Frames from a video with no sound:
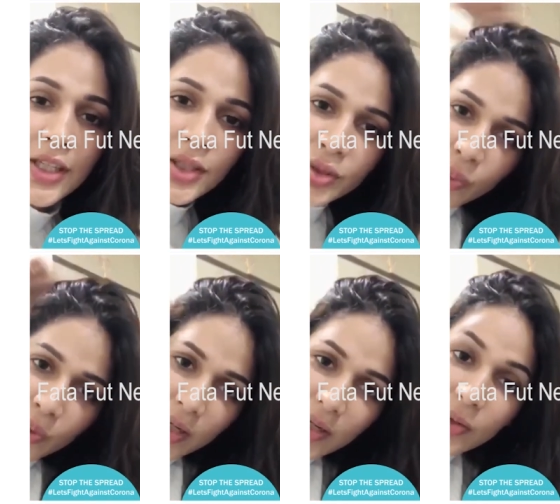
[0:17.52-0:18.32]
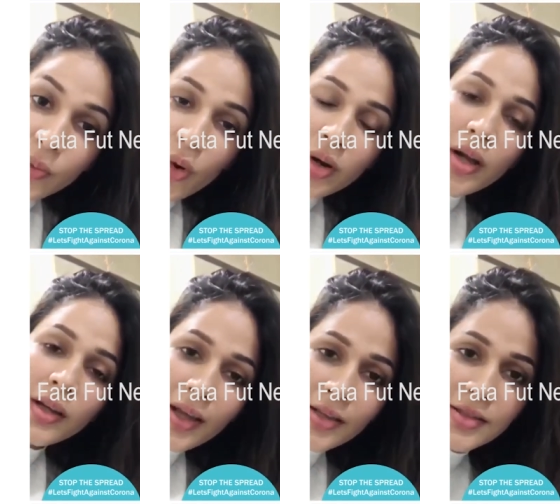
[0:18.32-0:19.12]
So we are at war
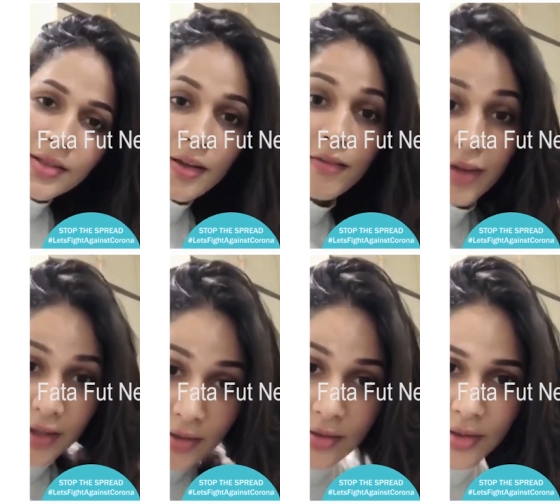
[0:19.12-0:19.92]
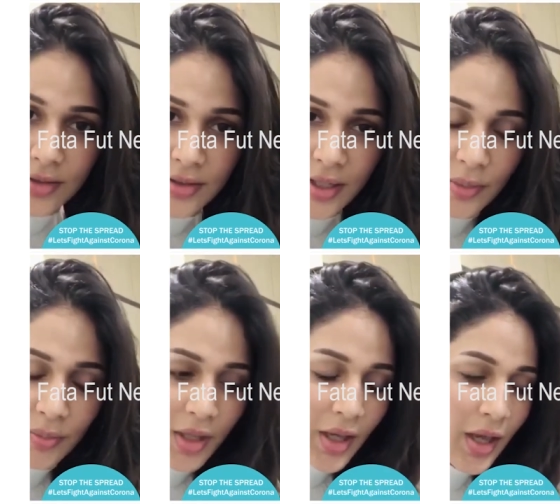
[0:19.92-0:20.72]
against a virus this
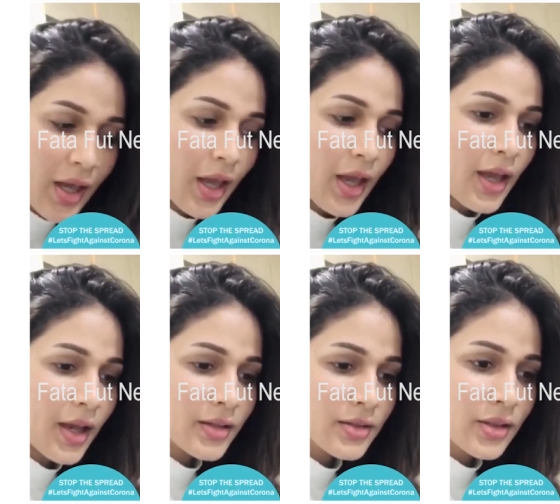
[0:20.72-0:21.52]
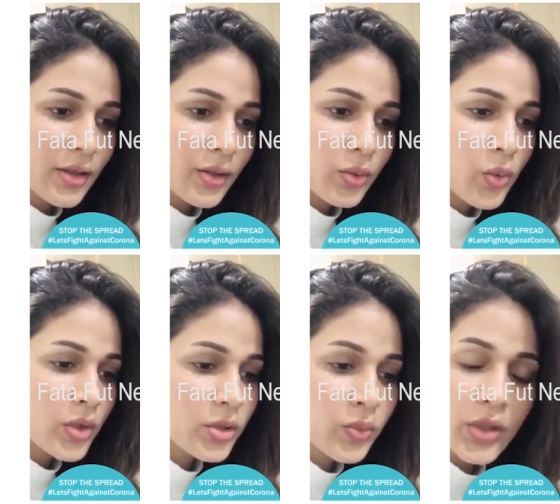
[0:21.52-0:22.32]
time. And uh,
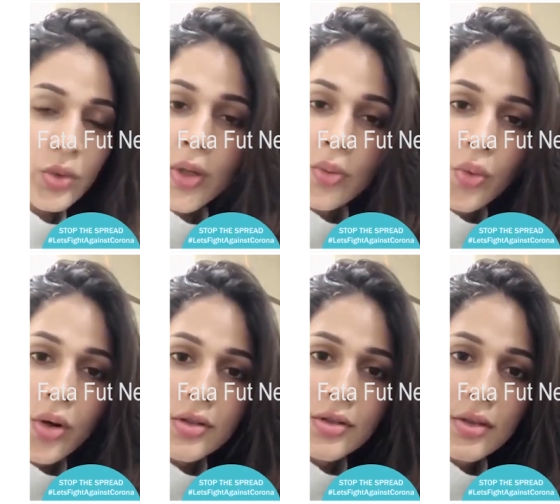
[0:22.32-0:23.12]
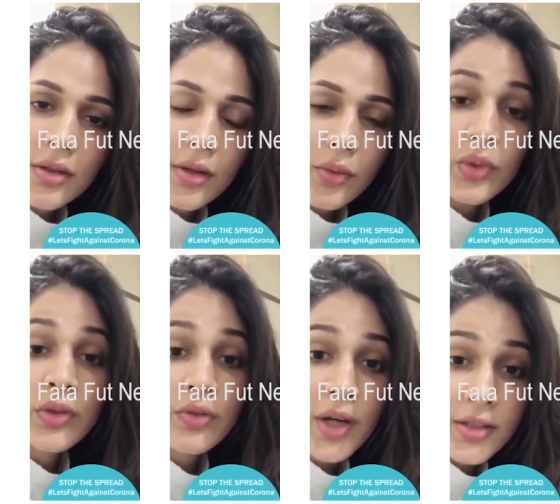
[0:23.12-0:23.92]
what do we do at wars?
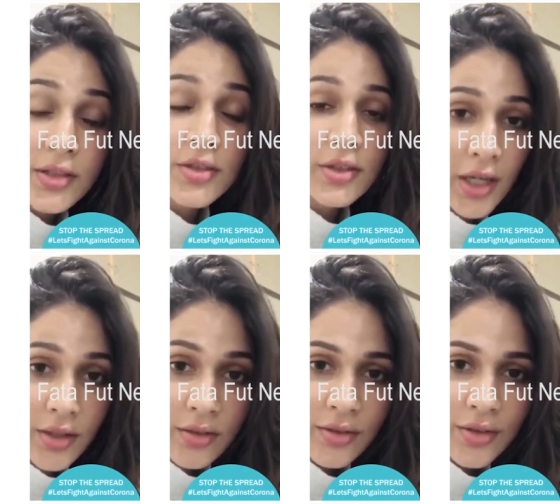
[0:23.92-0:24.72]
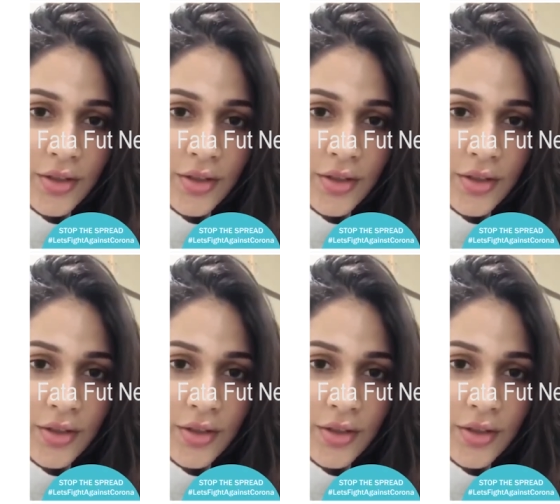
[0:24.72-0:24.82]
We fight together.